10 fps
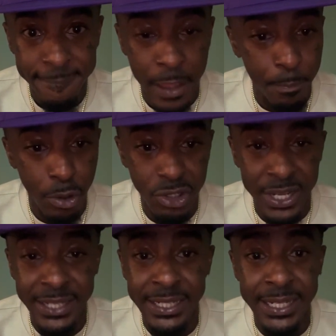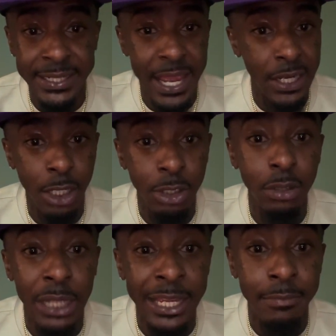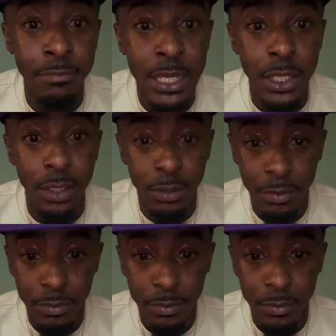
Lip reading: That person that did that, he looked like me.